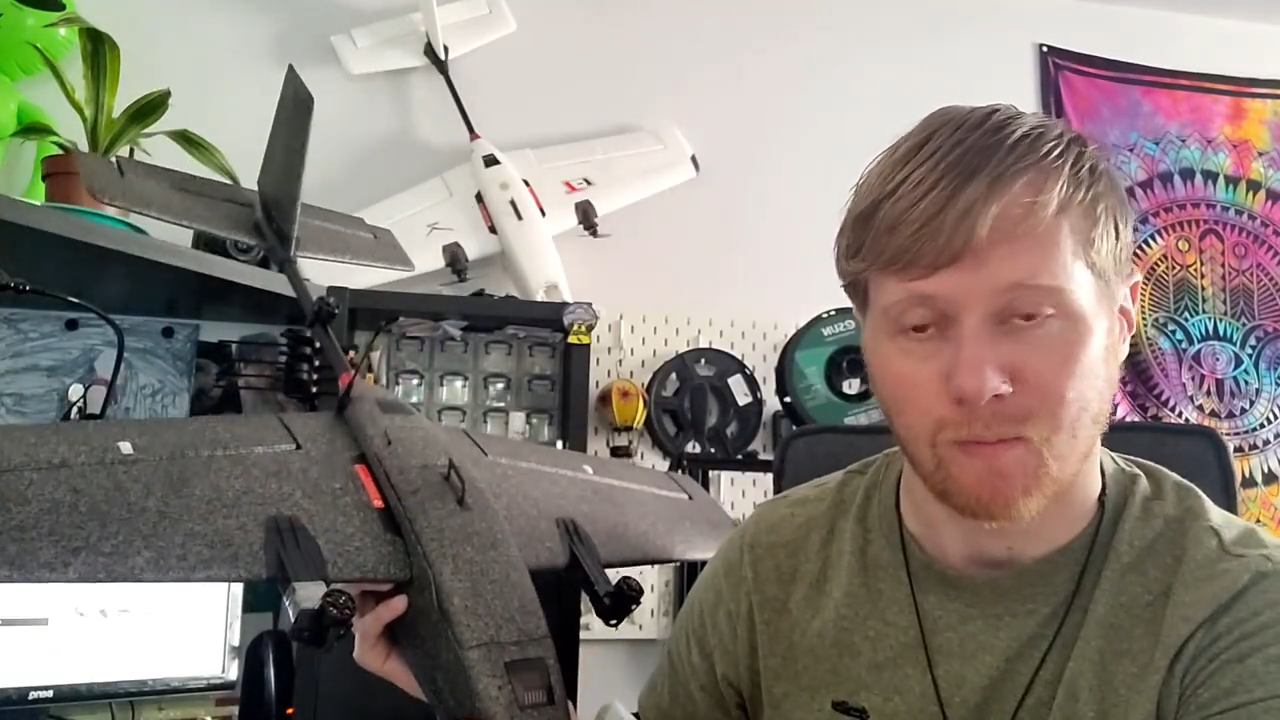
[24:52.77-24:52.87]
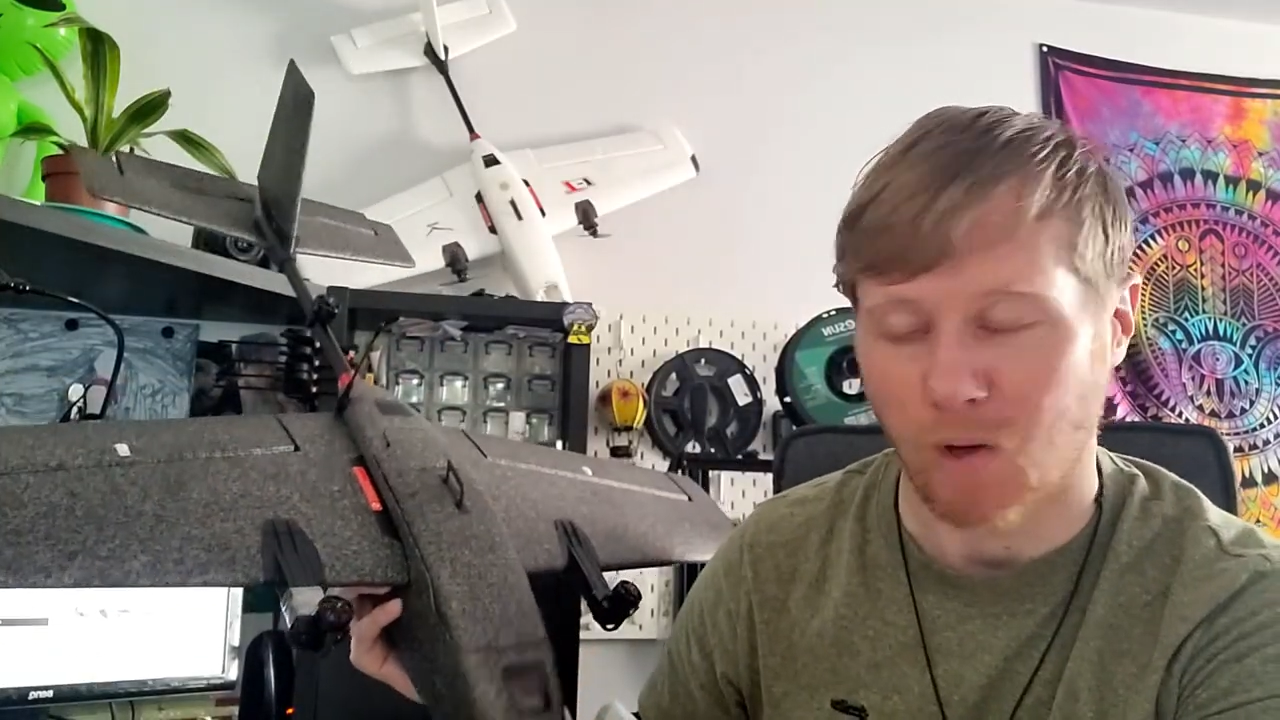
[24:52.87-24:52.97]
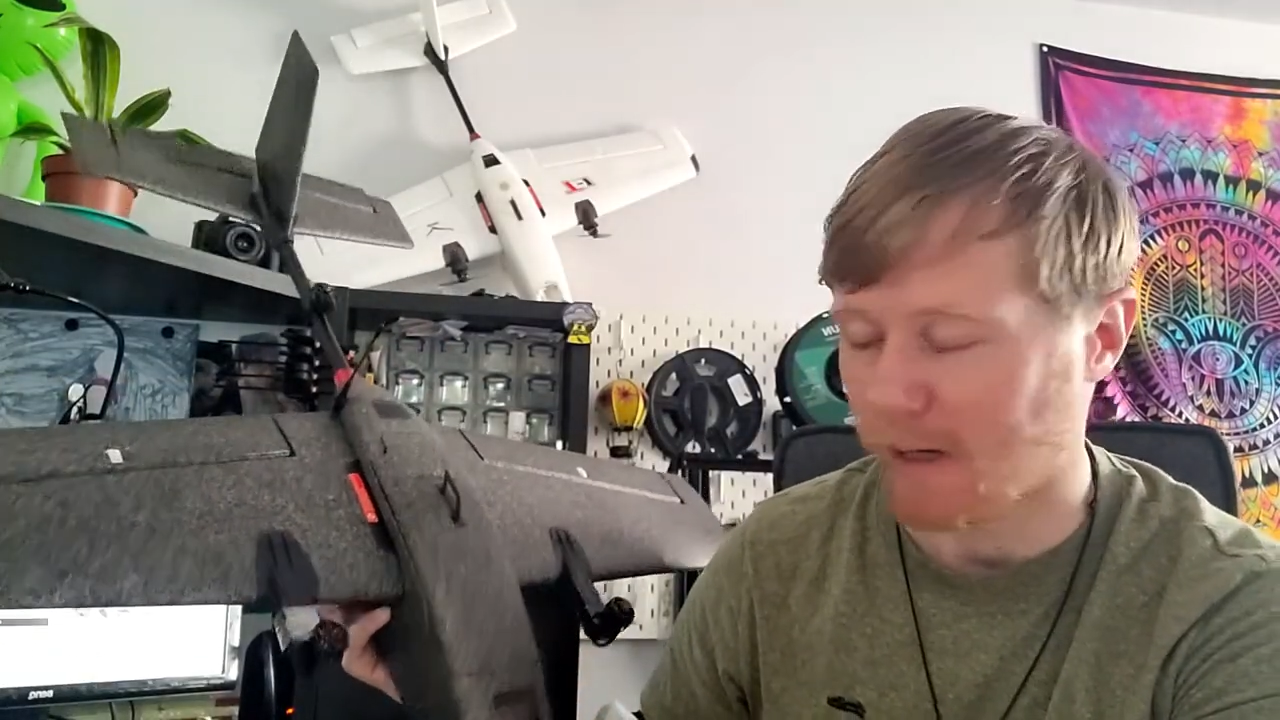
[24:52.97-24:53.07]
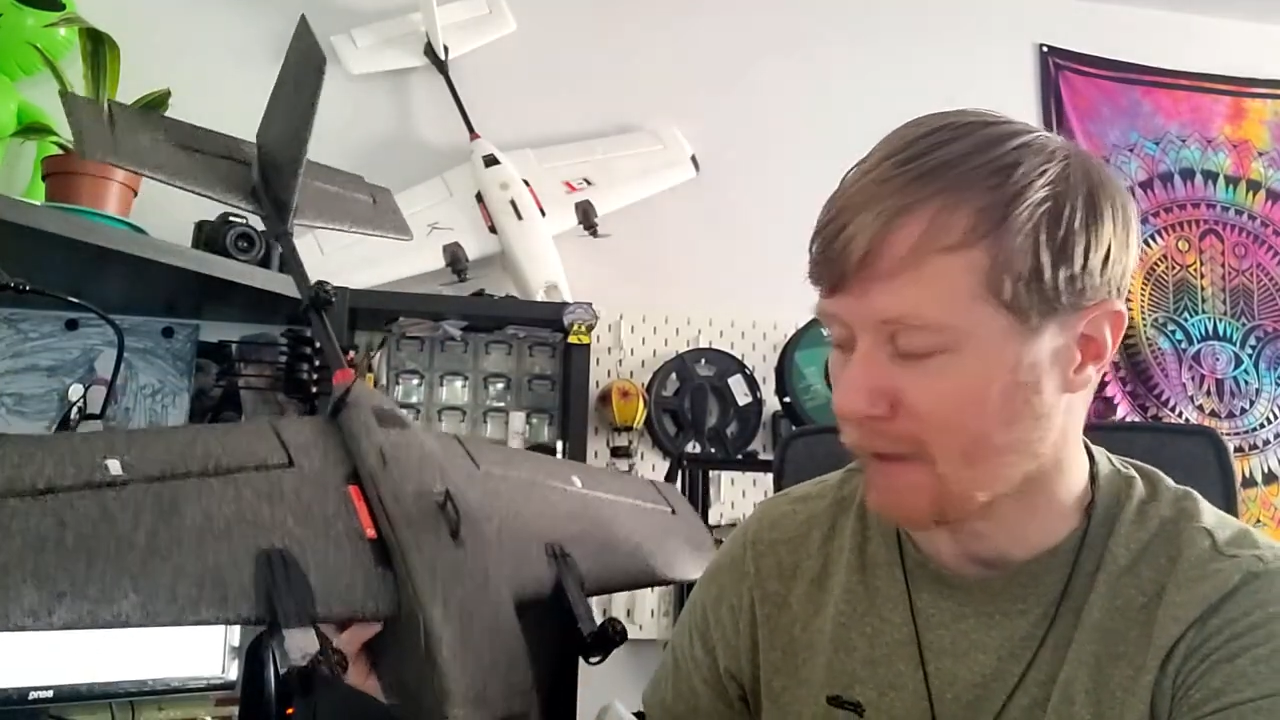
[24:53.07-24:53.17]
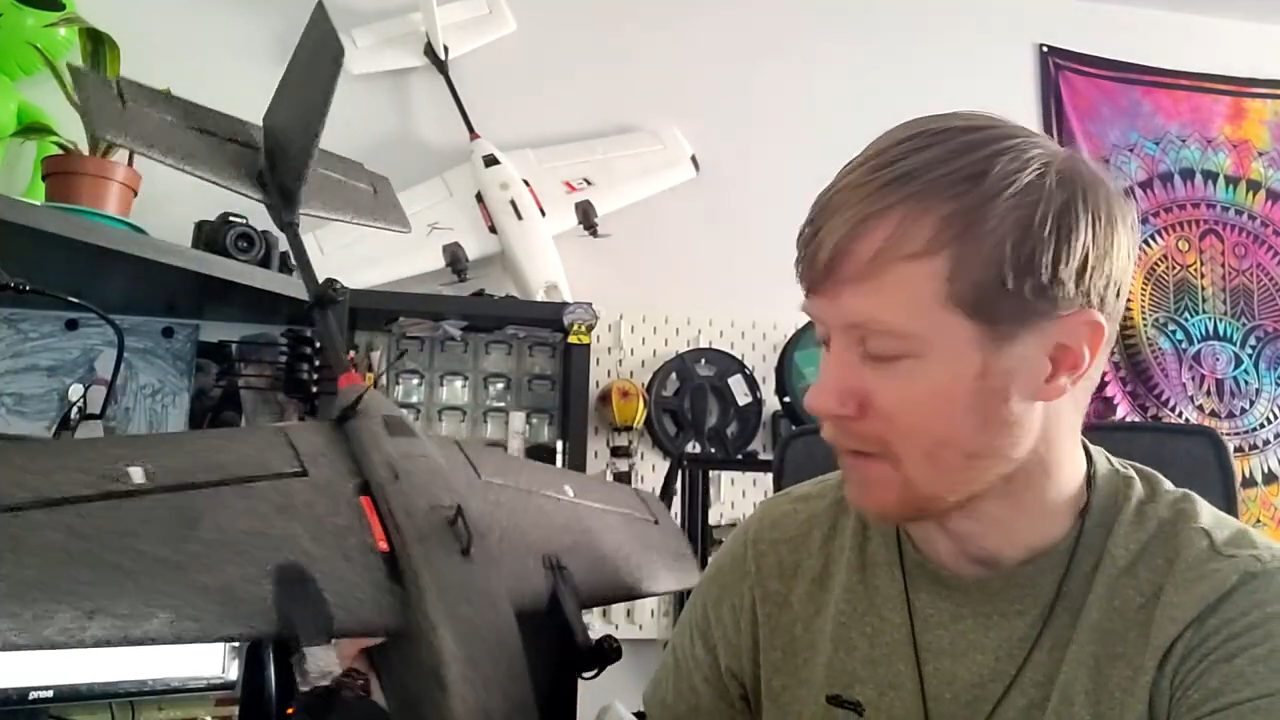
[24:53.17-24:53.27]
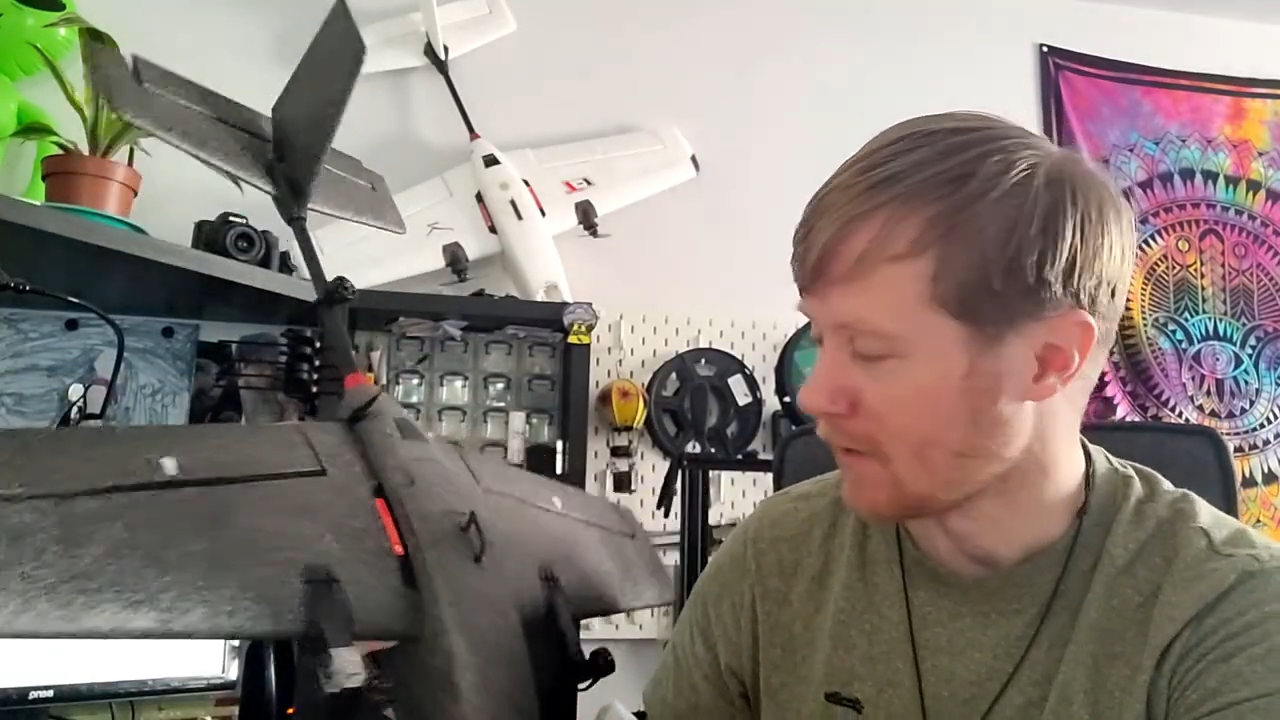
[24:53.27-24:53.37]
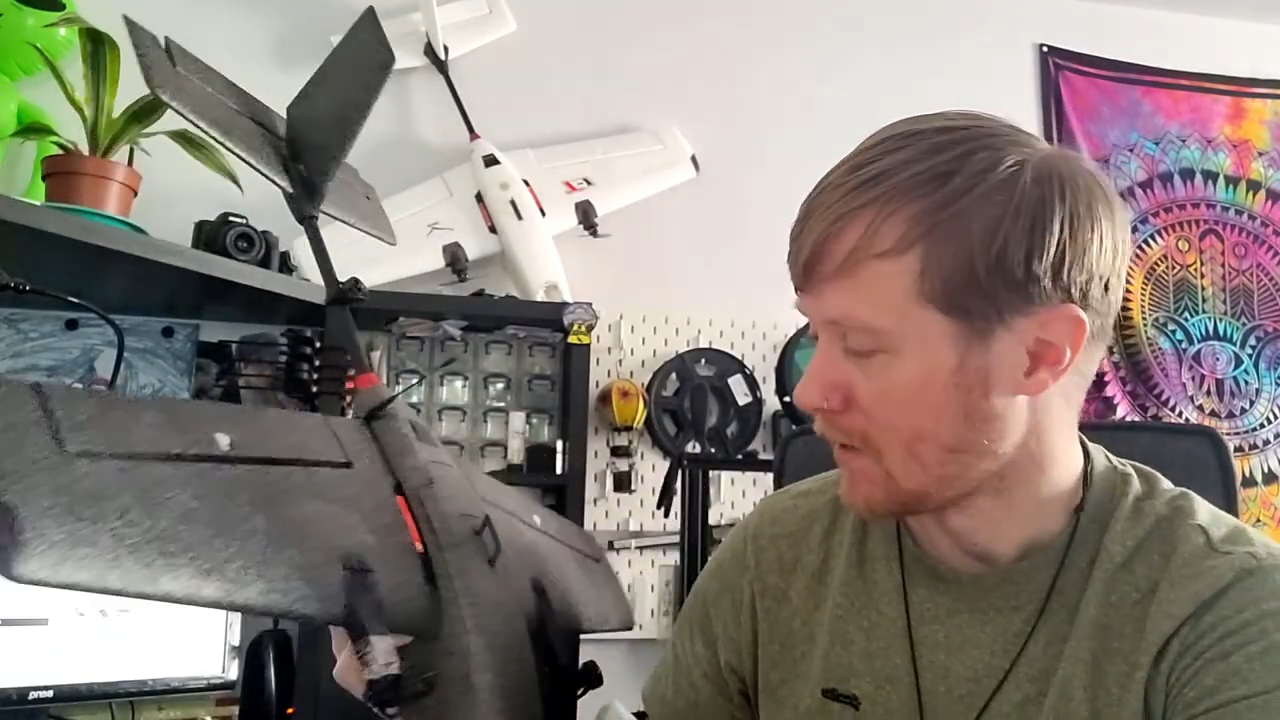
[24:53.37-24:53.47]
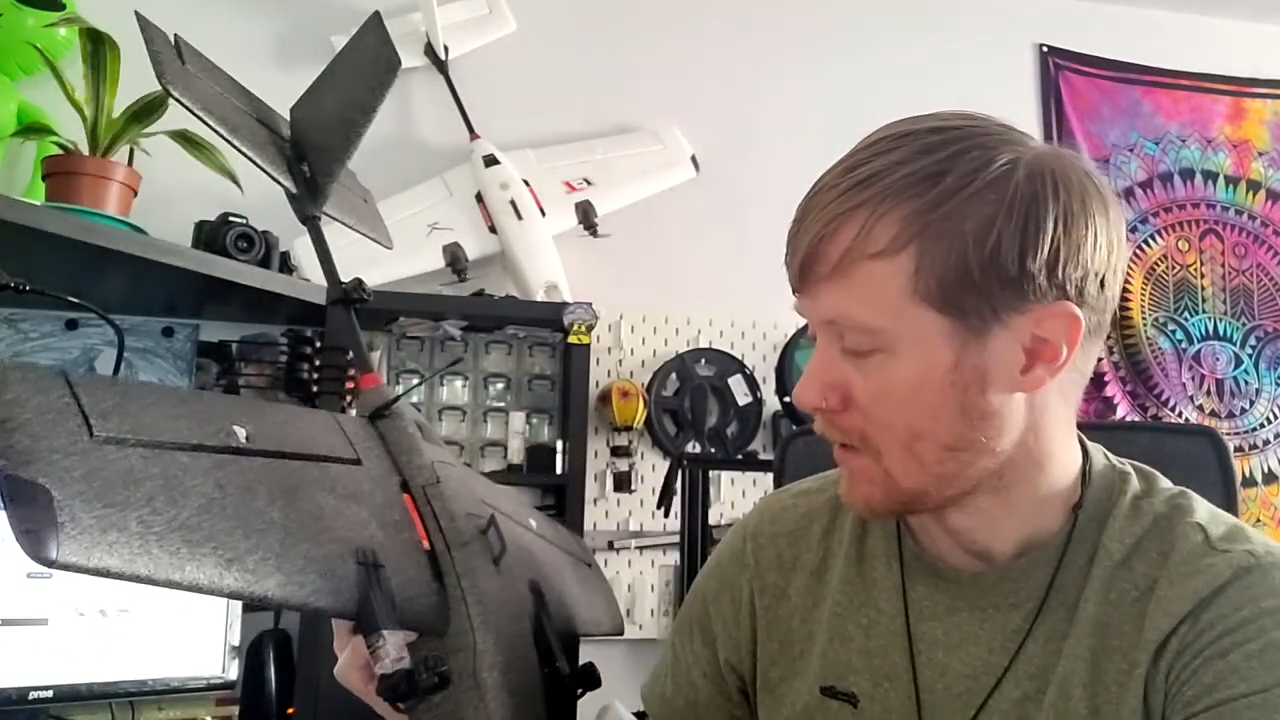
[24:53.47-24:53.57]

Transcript: buying.